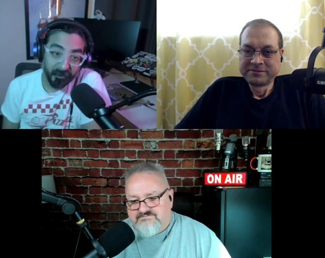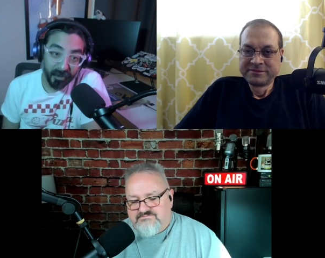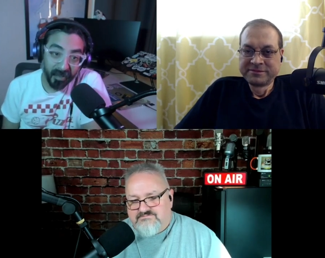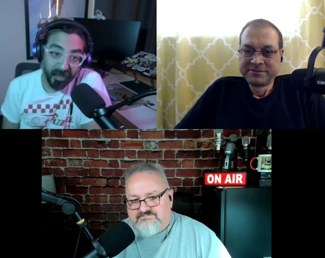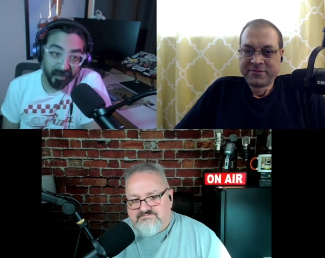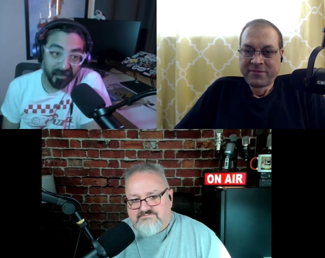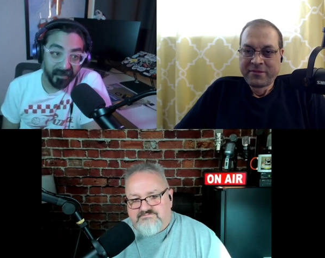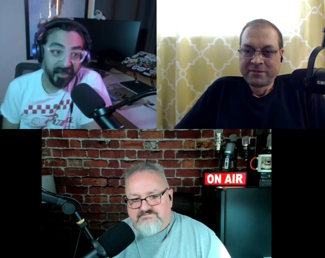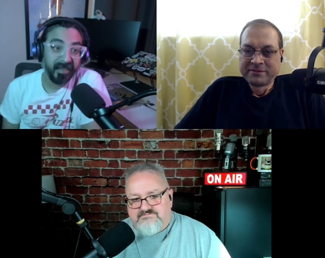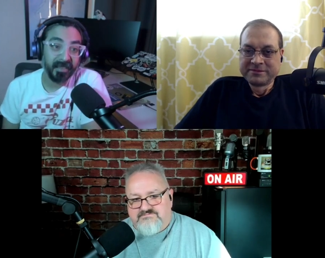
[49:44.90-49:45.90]
Speaker 1: front
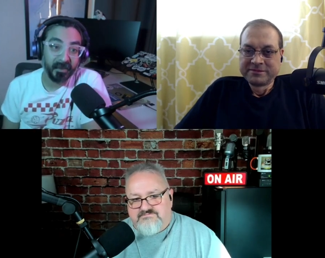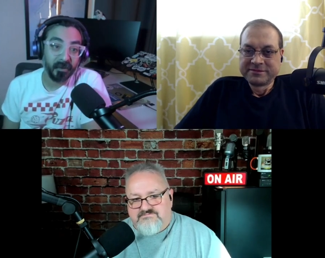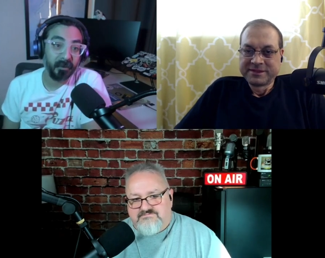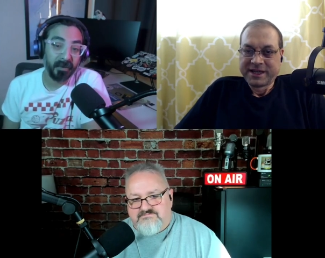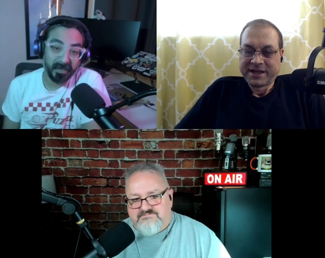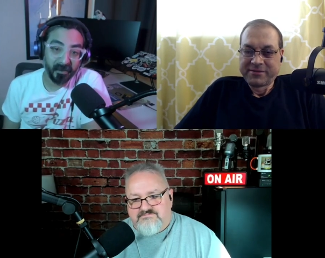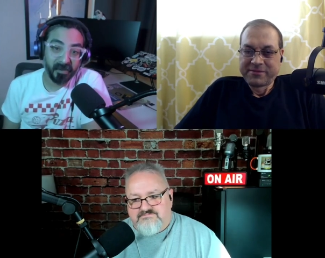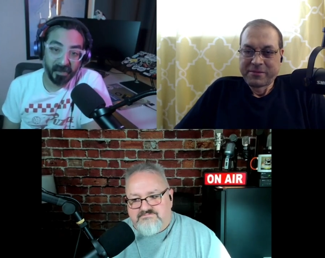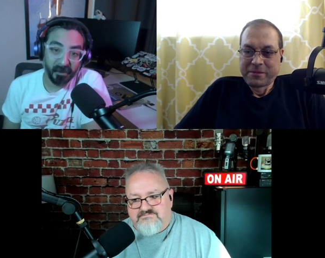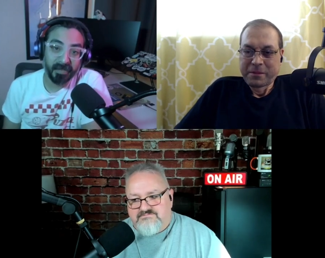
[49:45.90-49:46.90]
end, you'll be yeah.
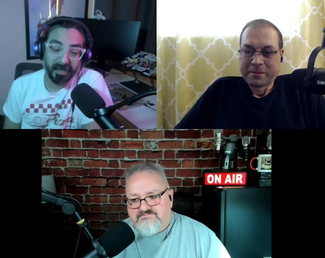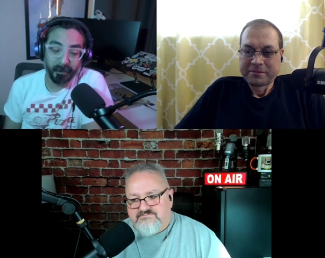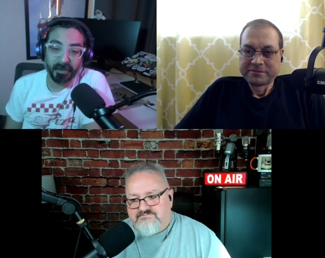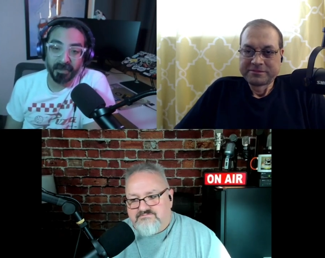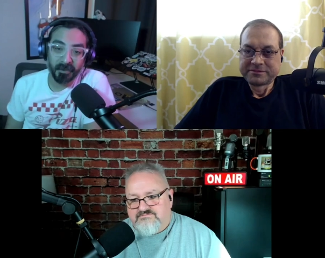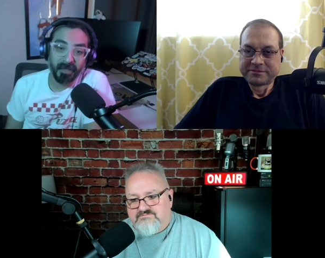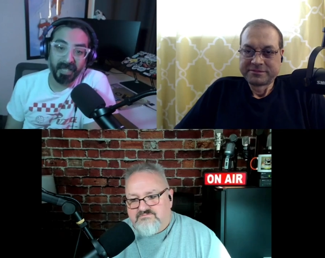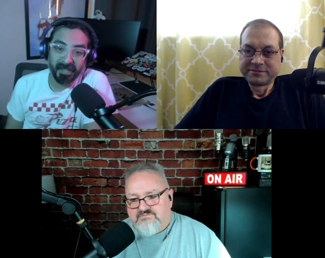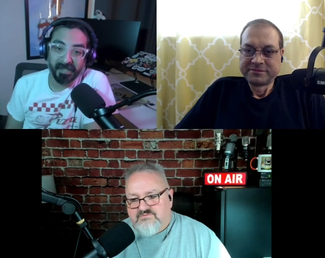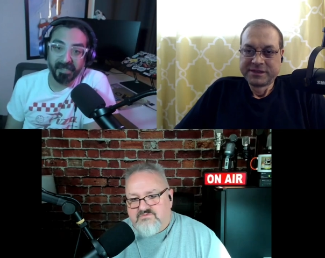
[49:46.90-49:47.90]
you'll still be able to
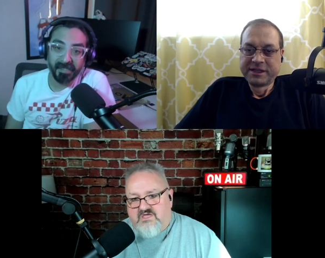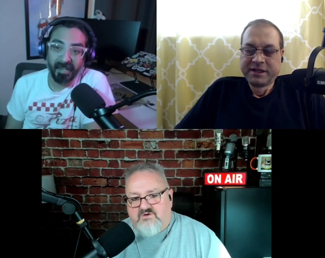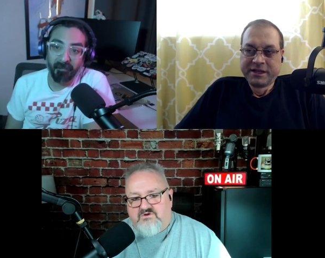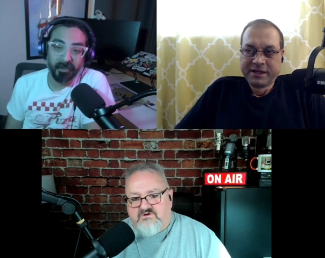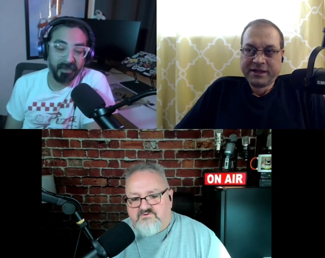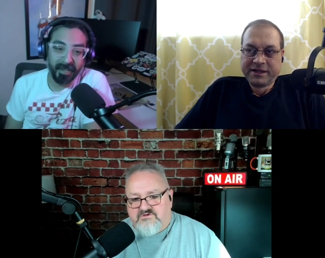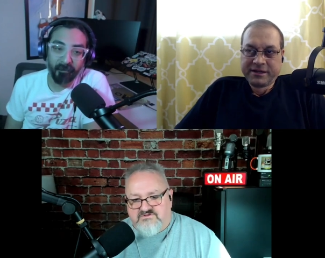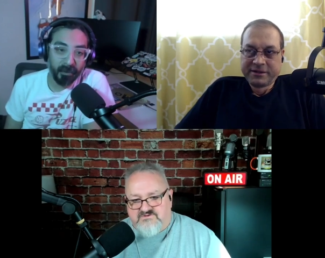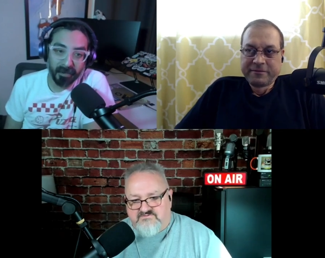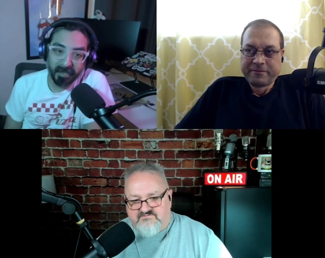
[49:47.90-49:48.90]
utilize every,
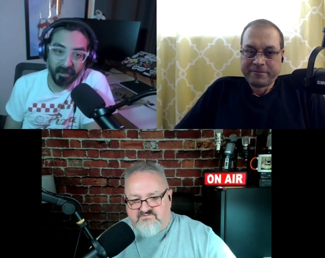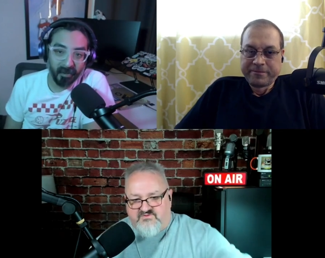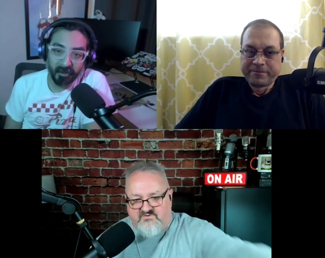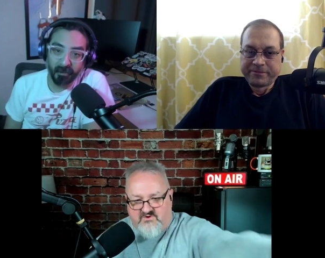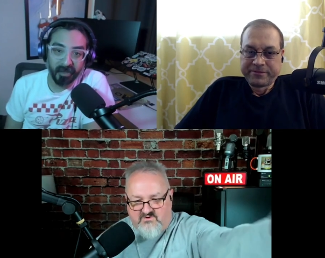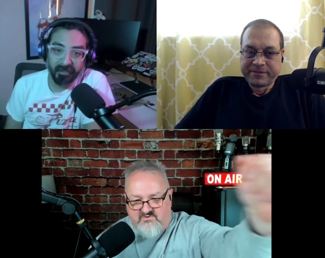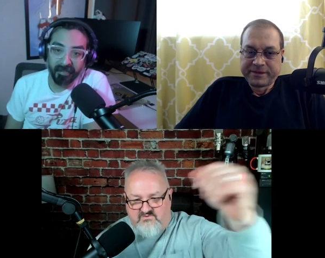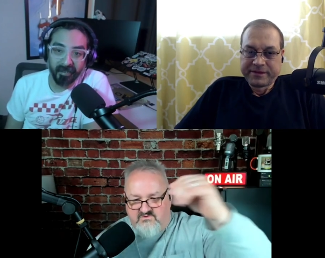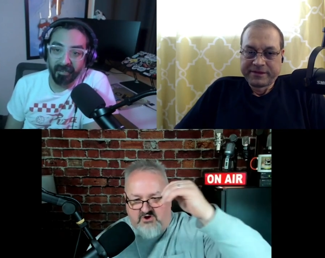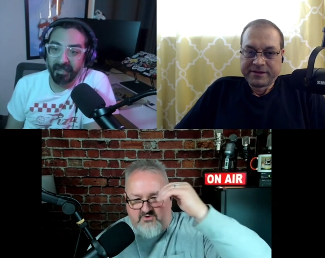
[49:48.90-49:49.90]
every bit of the
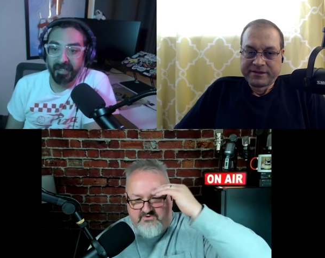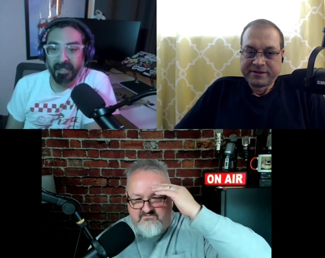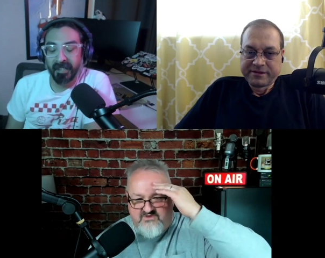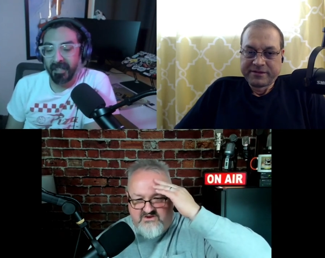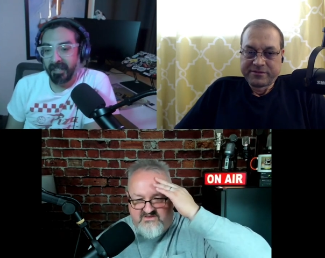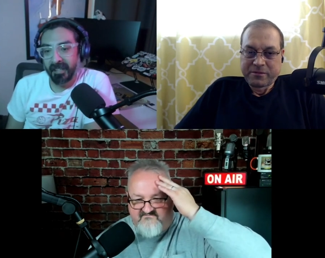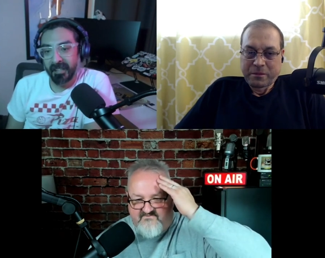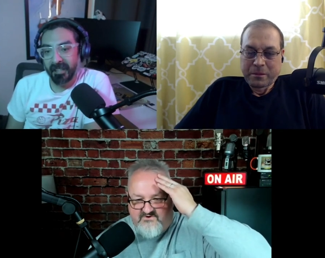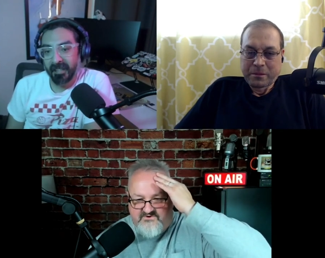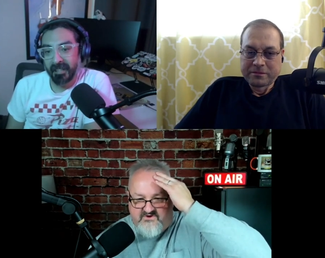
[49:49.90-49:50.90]
hardware
Speaker 2: throw
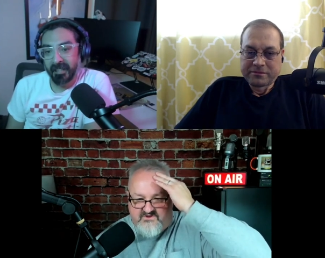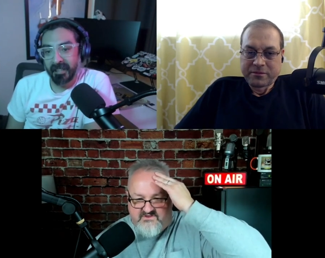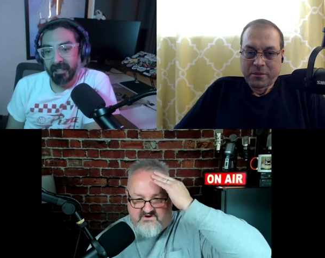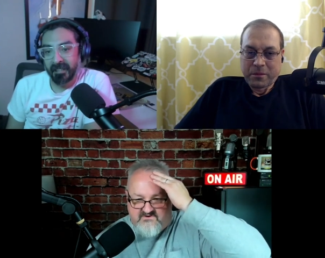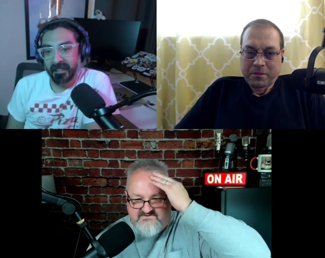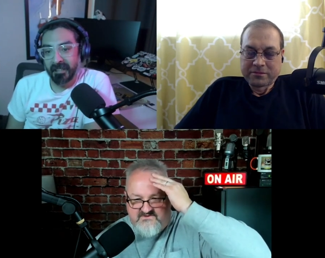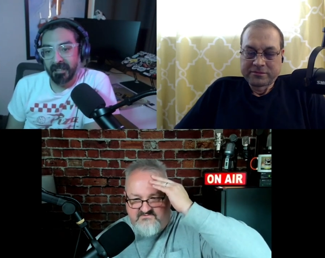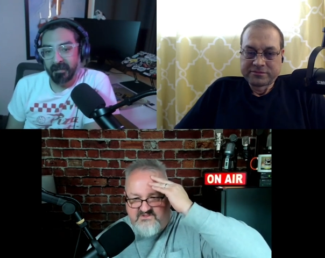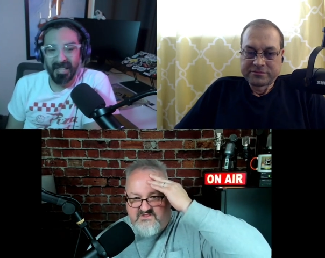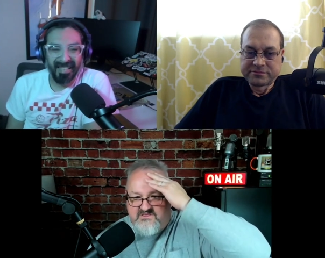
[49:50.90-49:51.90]
OpenMediaVault on there or
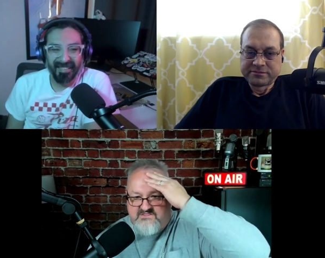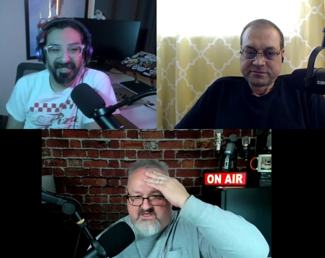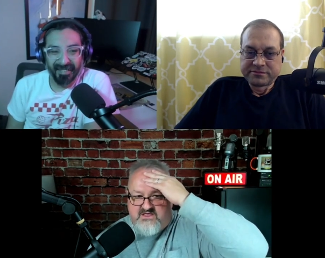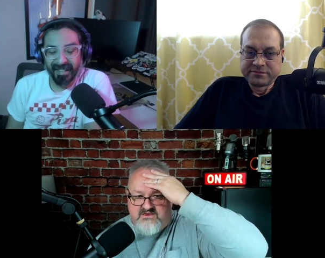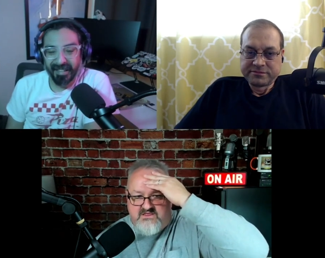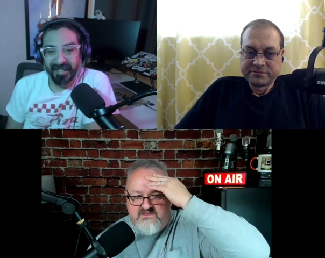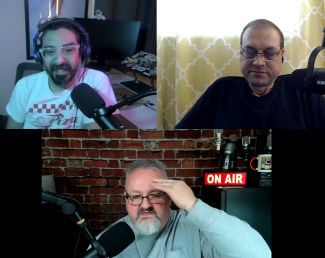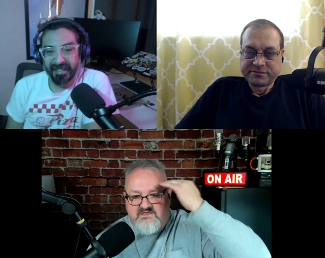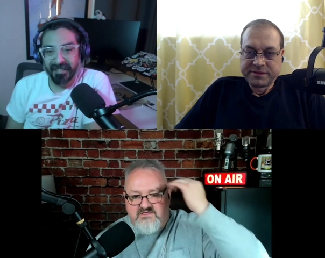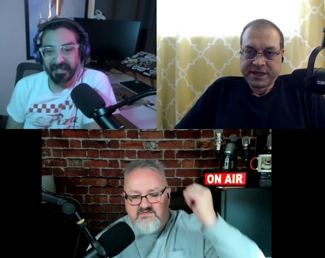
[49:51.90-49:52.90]
something right. like that yeah yeah
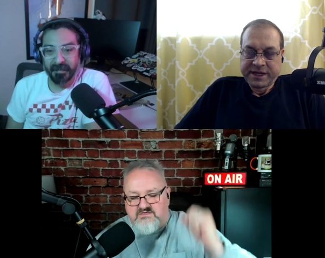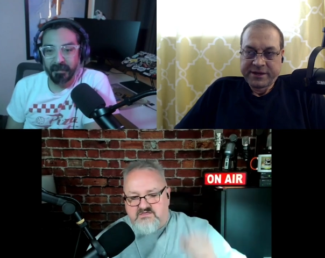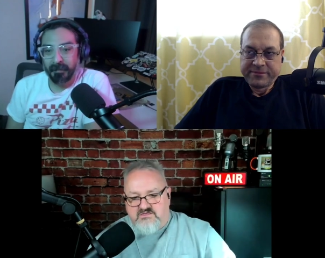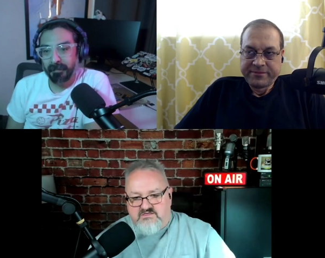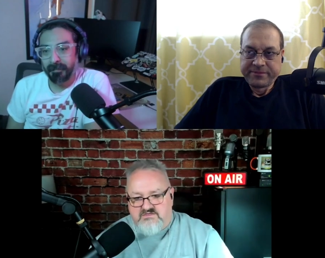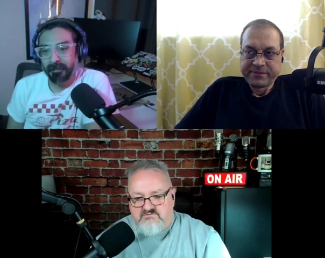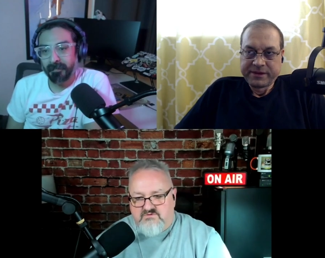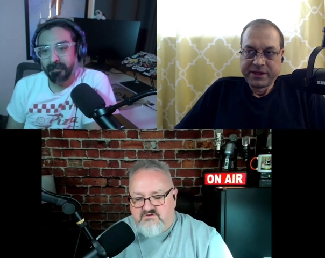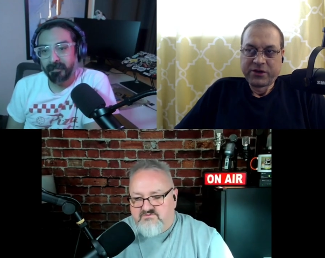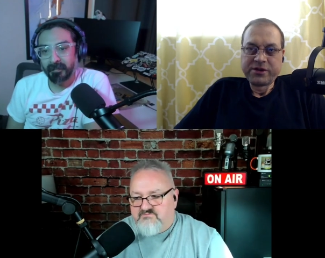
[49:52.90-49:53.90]
yeah
Speaker 3: yeah
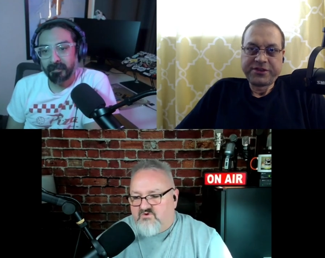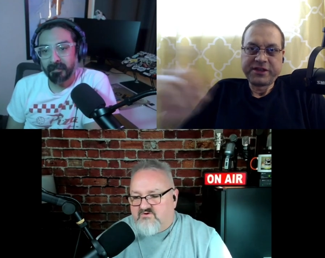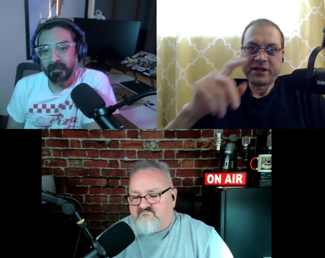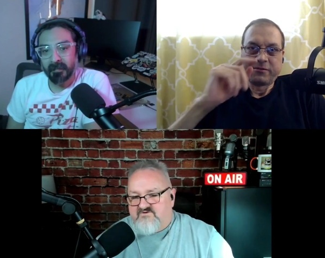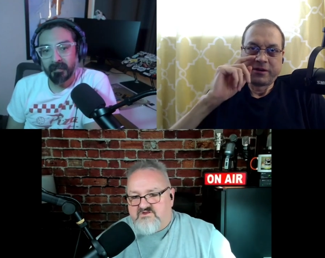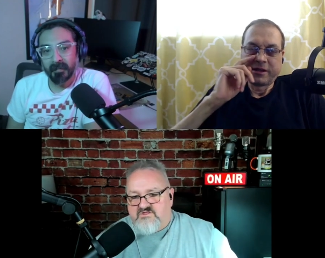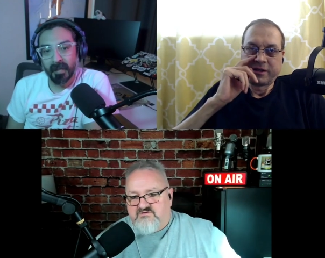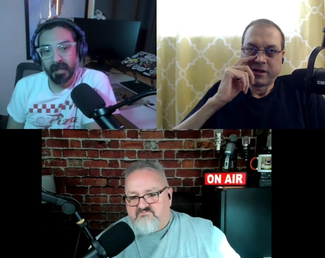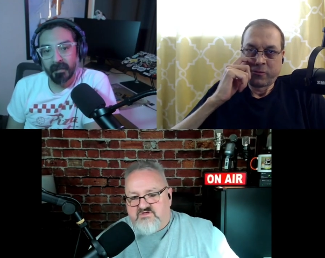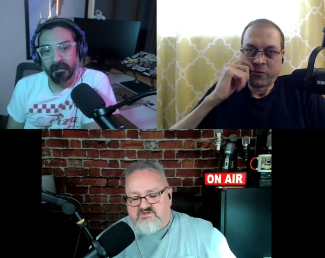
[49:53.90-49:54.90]
It'd the only thing fiddly, i
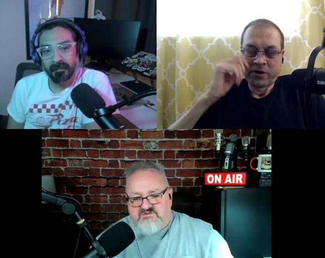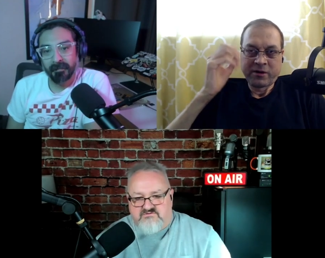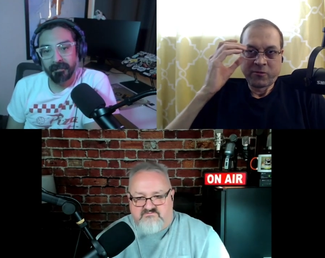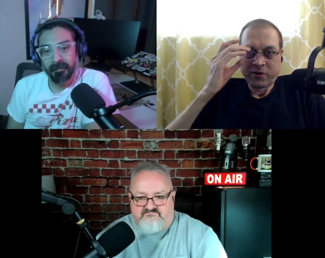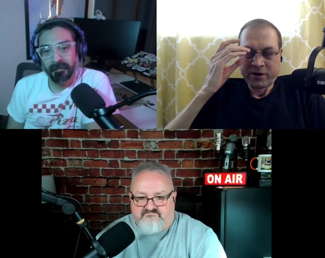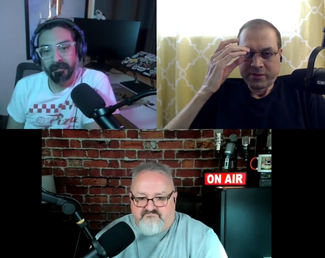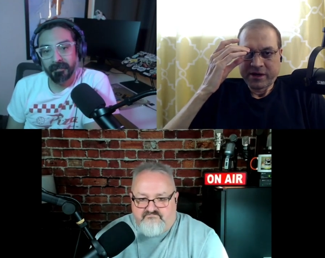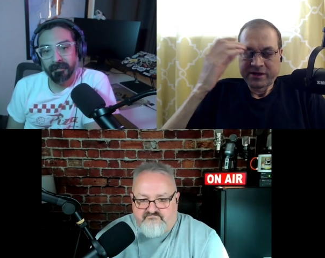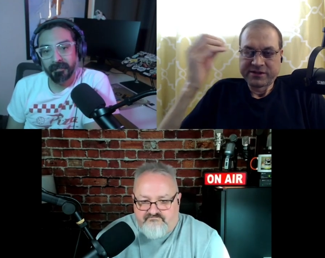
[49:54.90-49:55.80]
really I'm, I'm, worried about